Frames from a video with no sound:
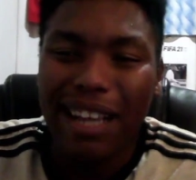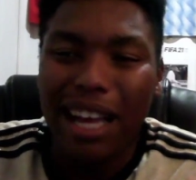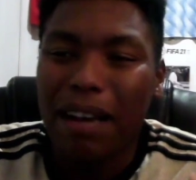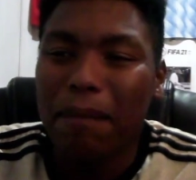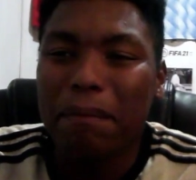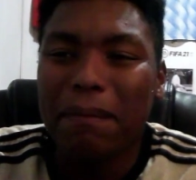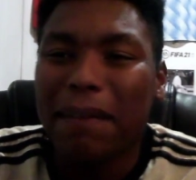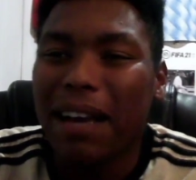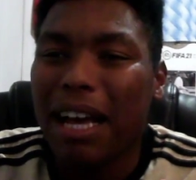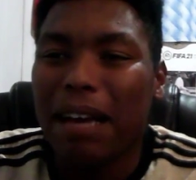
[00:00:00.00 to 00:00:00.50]

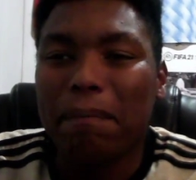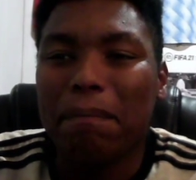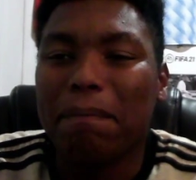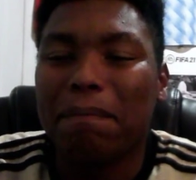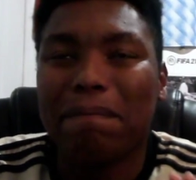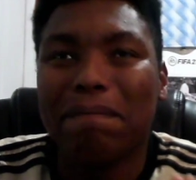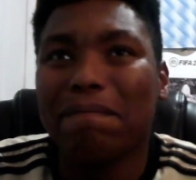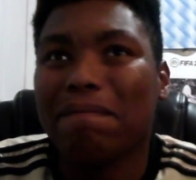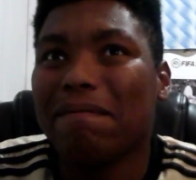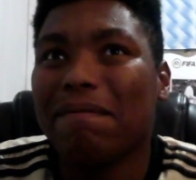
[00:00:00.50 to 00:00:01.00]

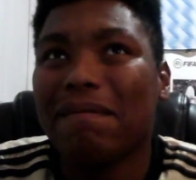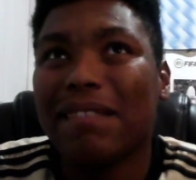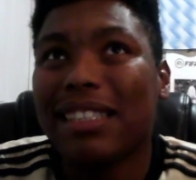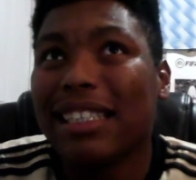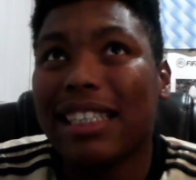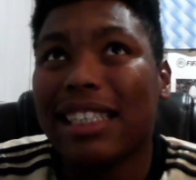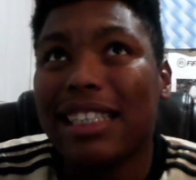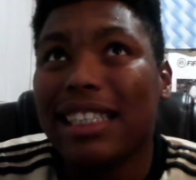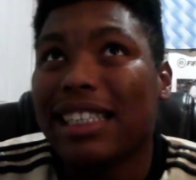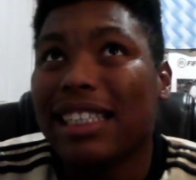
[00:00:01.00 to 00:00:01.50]

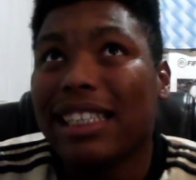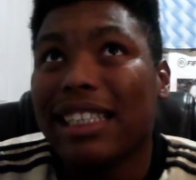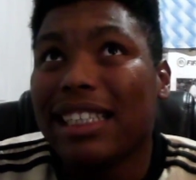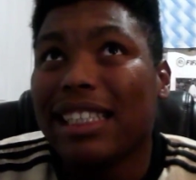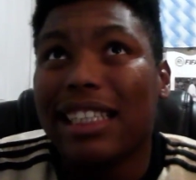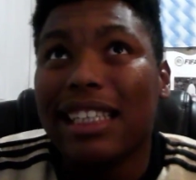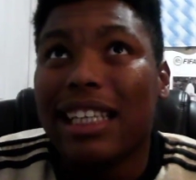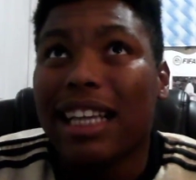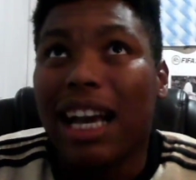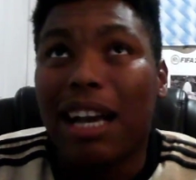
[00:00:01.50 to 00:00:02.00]

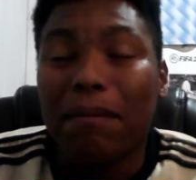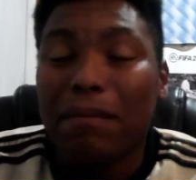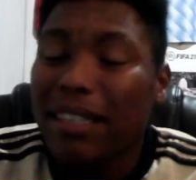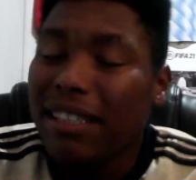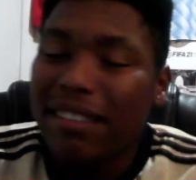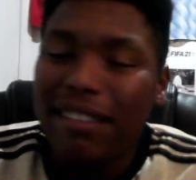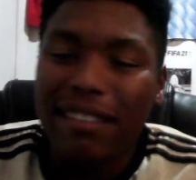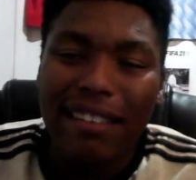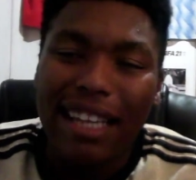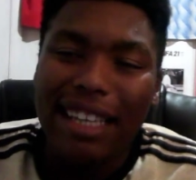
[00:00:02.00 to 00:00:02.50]

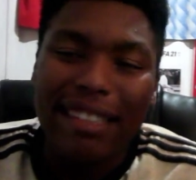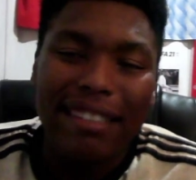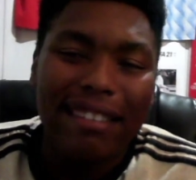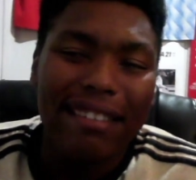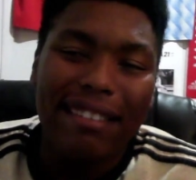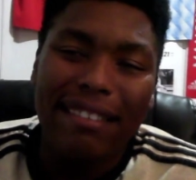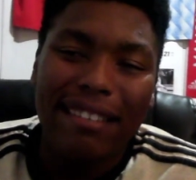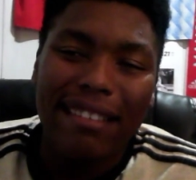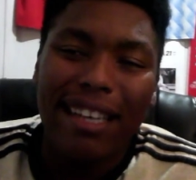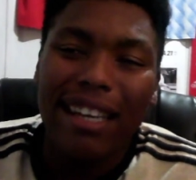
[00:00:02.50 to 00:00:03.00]
like
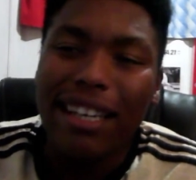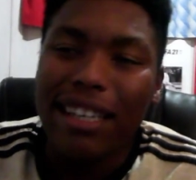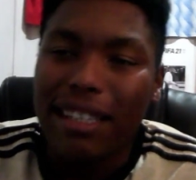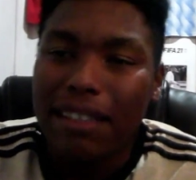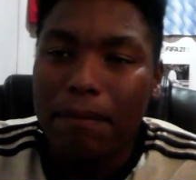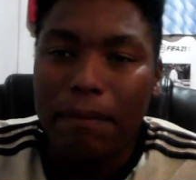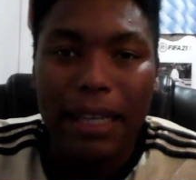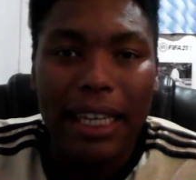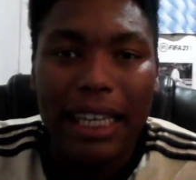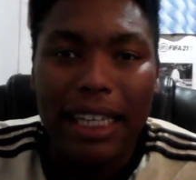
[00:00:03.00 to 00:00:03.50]

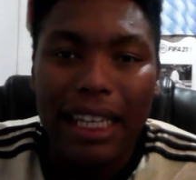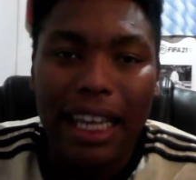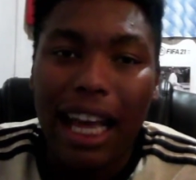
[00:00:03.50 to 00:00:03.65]
stuck, man.